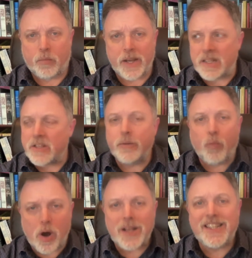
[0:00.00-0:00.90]
Racism
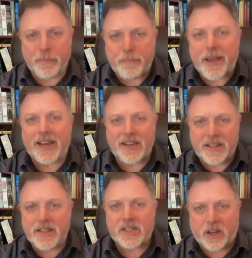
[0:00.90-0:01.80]
was embedded
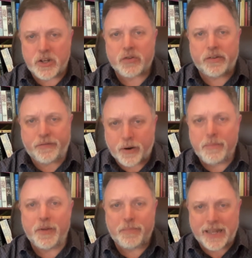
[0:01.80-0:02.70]
in this country
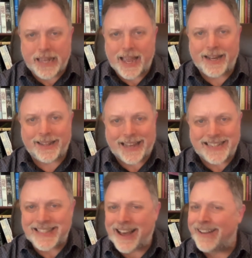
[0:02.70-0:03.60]
from the beginning.
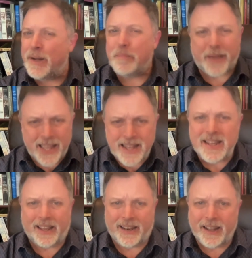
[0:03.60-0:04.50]
That's not an
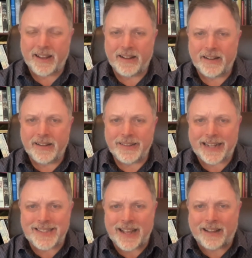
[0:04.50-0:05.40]
opinion.
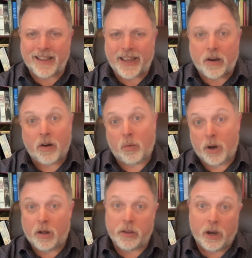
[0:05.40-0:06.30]
That's not like, oh,
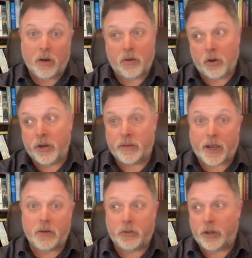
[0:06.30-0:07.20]
well, you're
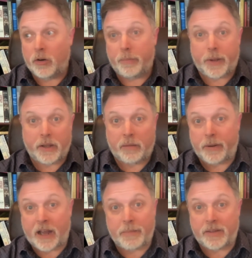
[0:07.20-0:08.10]
entitled to your opinion,
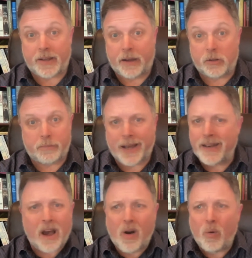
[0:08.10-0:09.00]
but I'm entitled to mine.
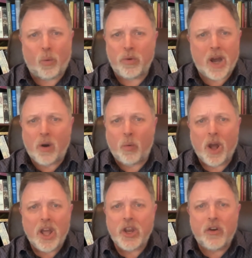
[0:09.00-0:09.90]
No,
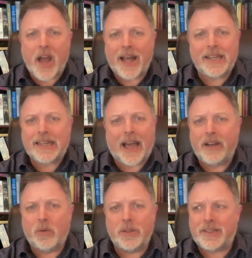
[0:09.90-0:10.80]
you're not
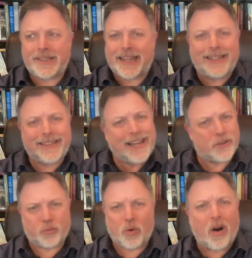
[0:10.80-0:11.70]
entitled to say that
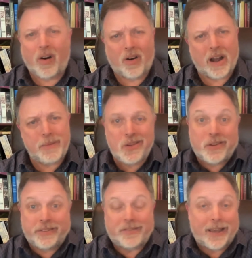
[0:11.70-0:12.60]
that's wrong. I mean, you
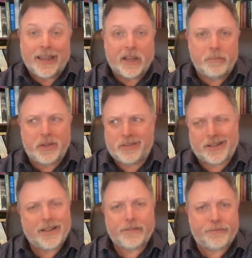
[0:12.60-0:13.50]
can say it, but you
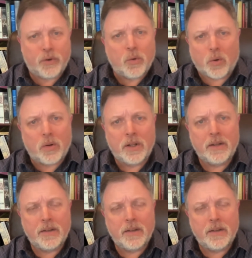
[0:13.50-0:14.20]
sound like a fool.